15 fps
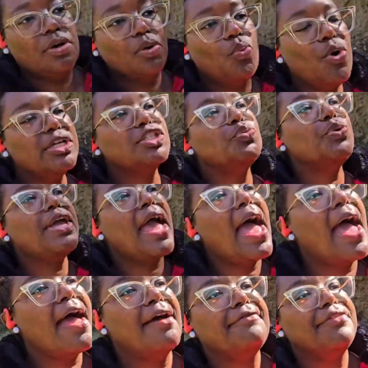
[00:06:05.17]
Once we
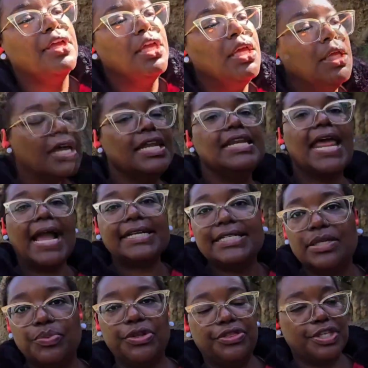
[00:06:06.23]
have
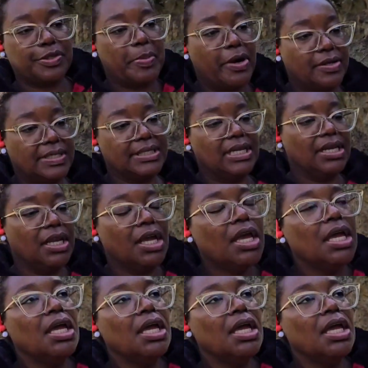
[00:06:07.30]
connected with this person,